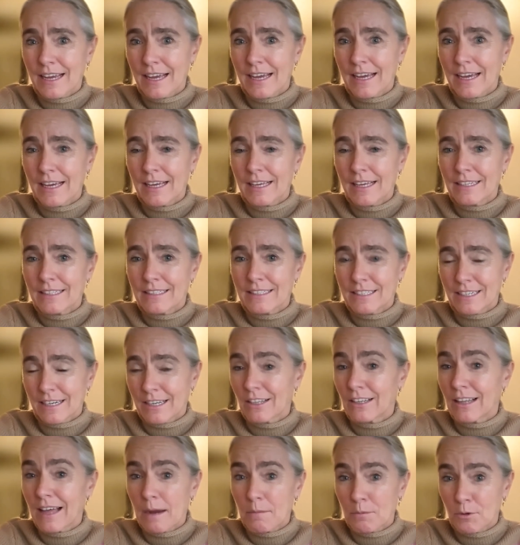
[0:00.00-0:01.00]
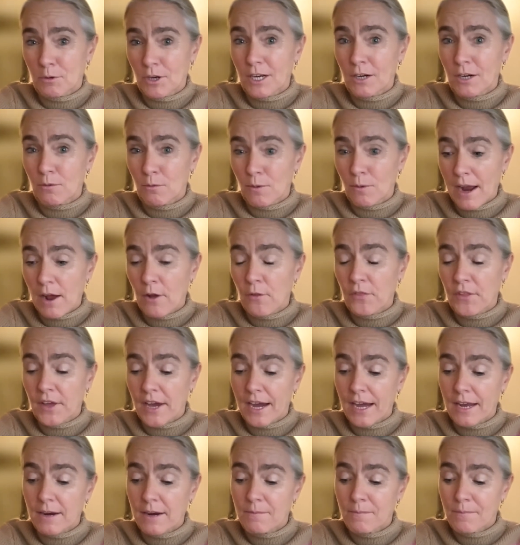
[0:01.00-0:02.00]
and to collaborate around
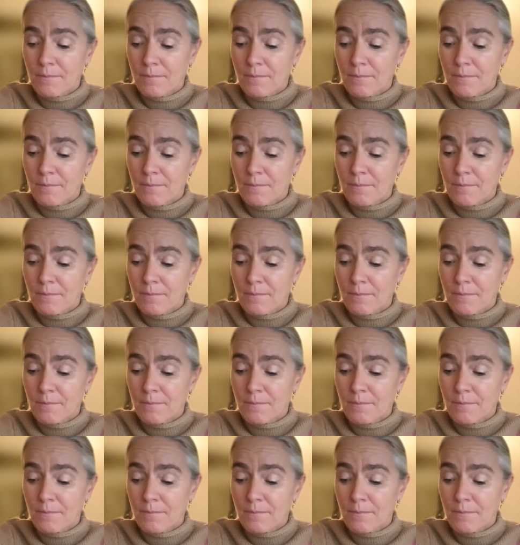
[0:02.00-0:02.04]
that.